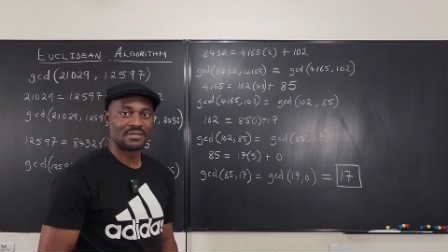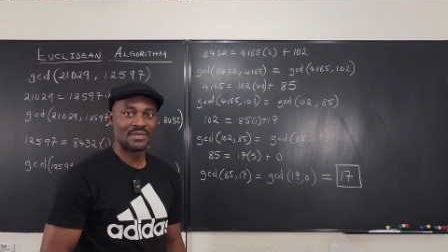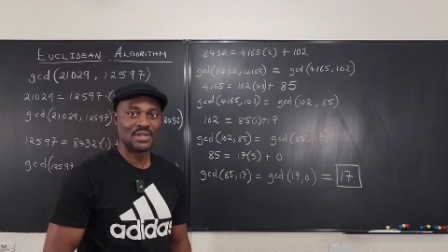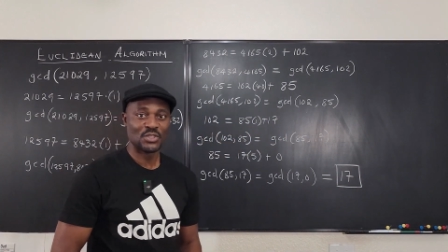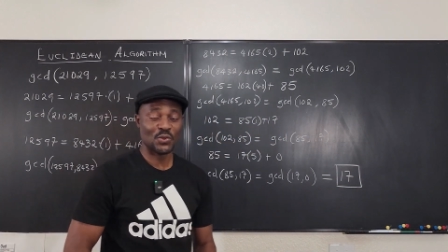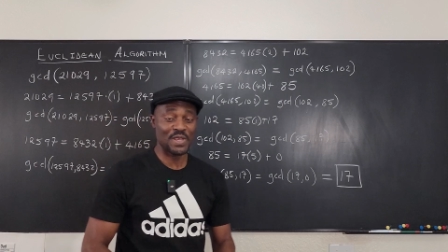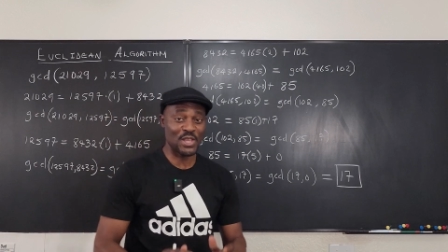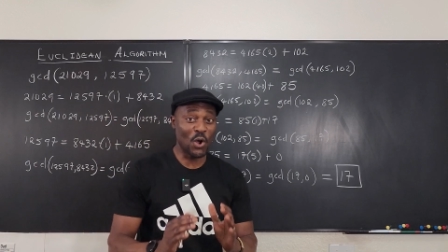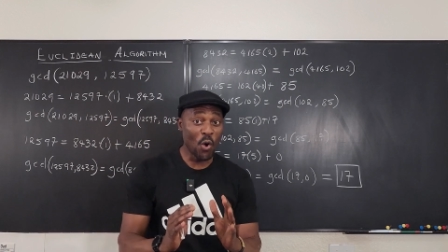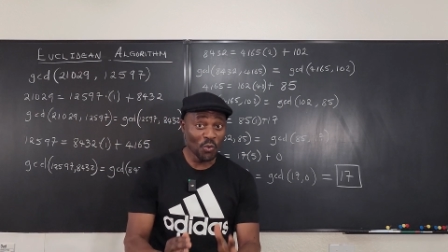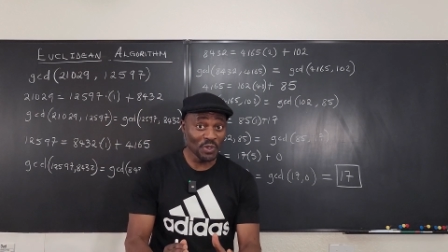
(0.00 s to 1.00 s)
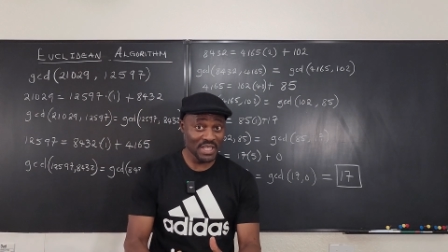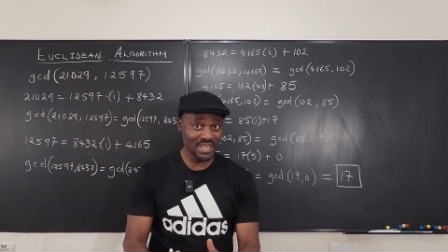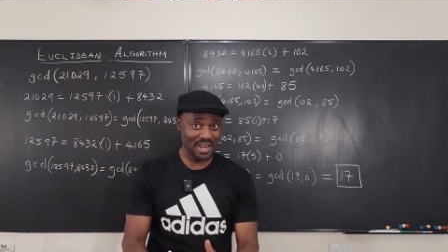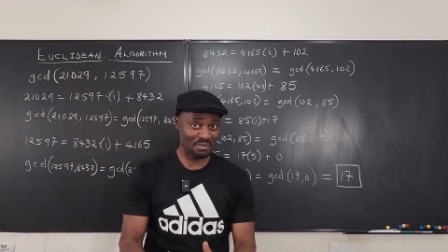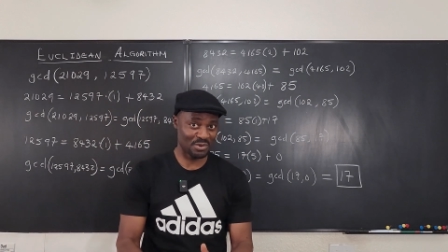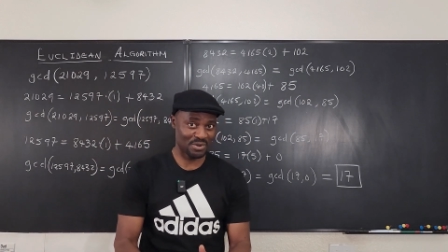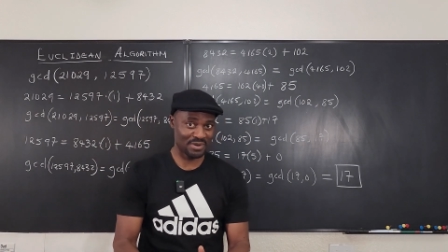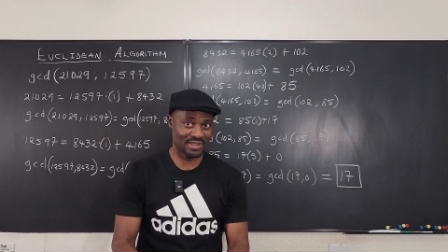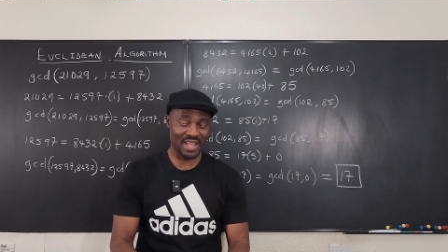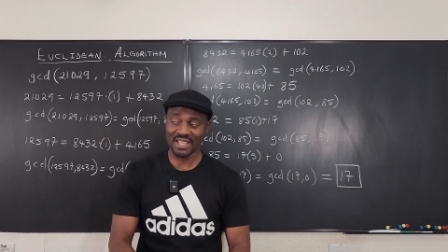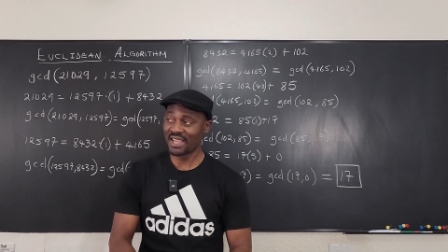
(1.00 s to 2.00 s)
So the only number
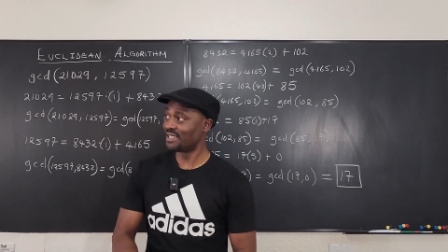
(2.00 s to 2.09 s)
that can